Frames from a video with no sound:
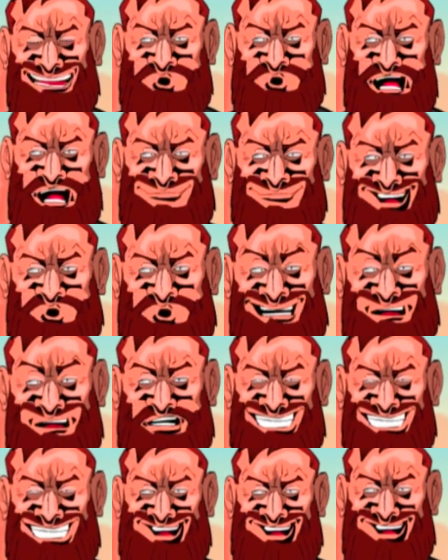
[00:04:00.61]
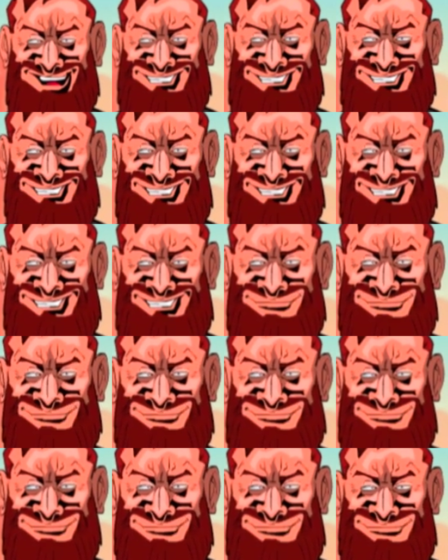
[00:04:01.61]
good friend of mine.
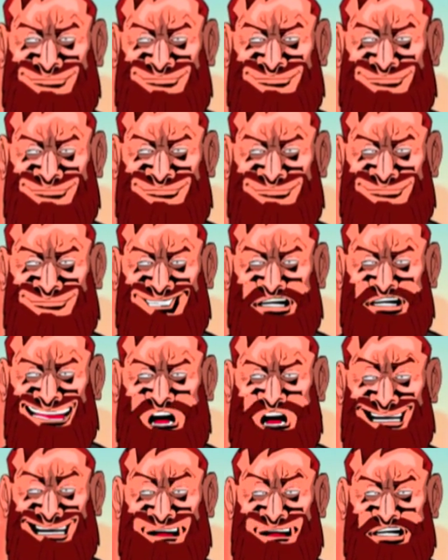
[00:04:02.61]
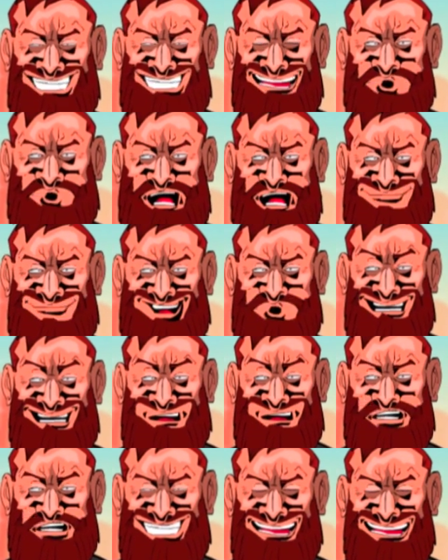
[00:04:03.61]
I have to admit, I don't
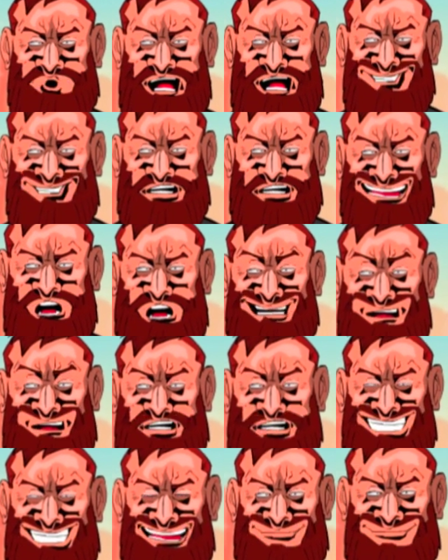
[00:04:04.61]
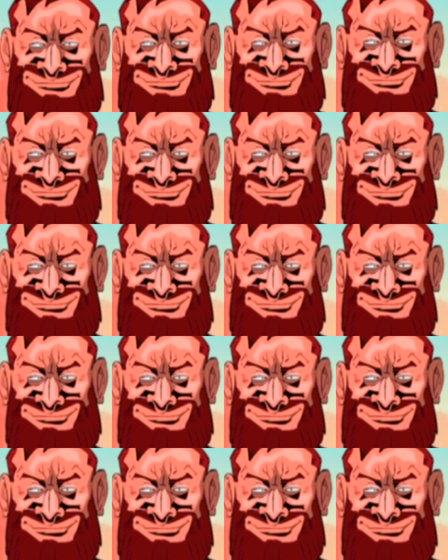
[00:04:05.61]
want to be stereotypical, but